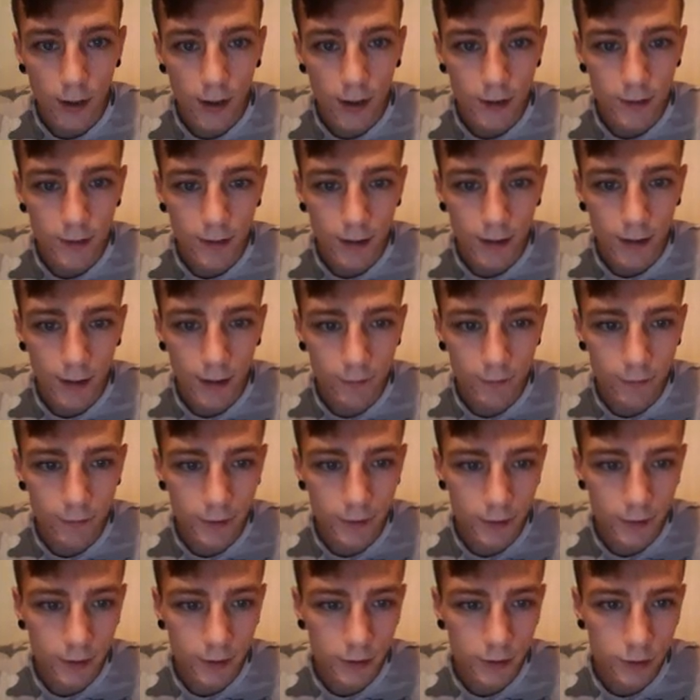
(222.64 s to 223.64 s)
in Canva.
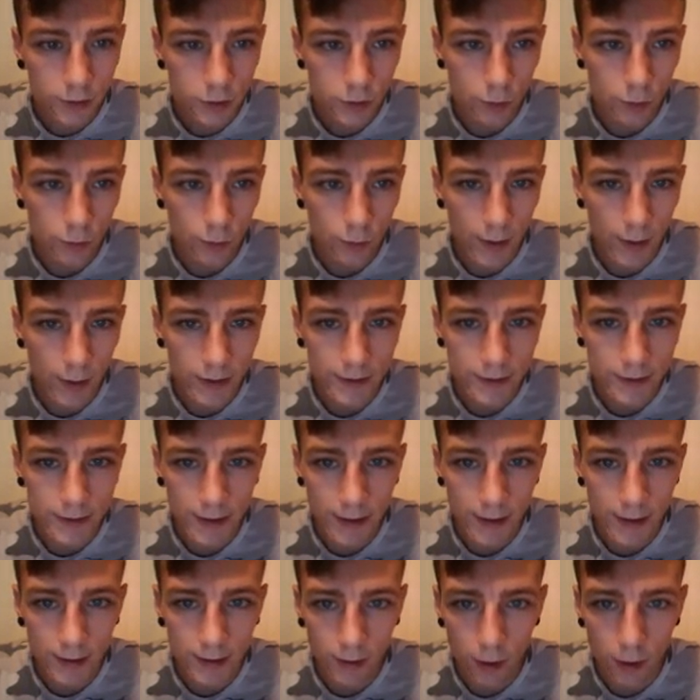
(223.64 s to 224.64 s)
So I
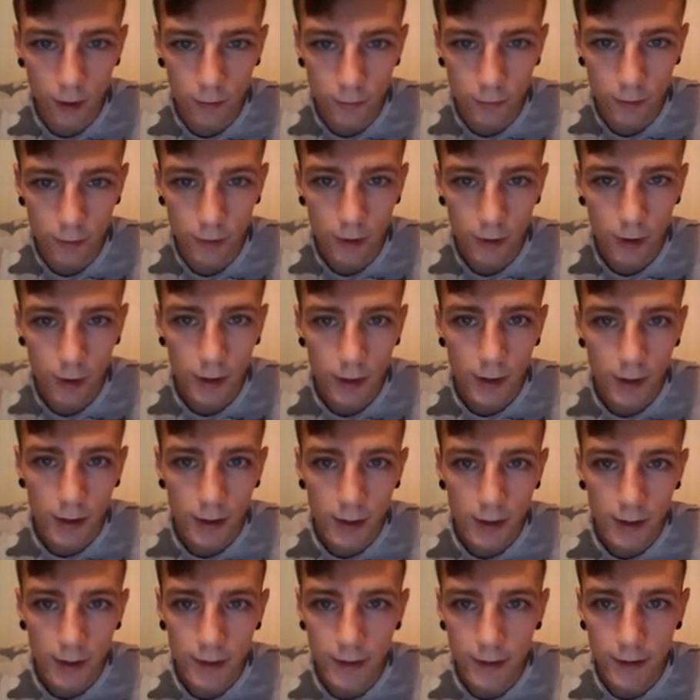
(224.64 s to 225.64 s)
designed the cover,
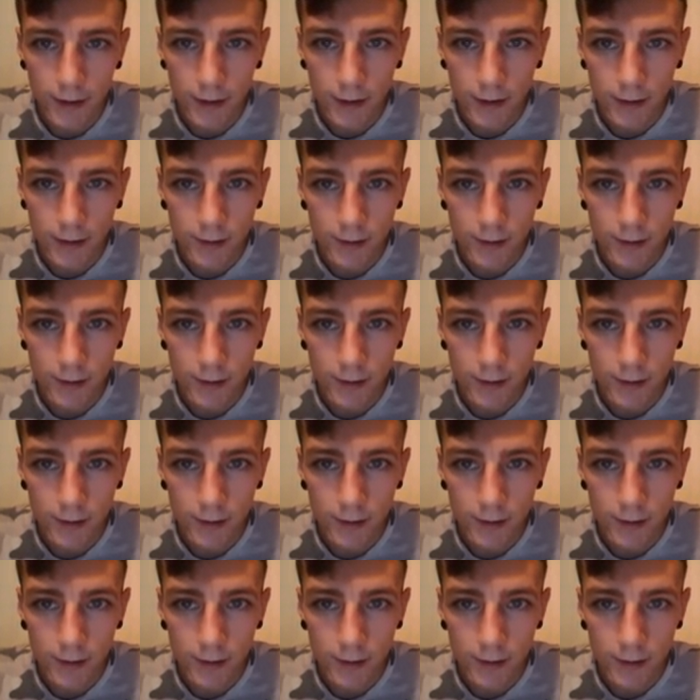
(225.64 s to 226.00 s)
and then I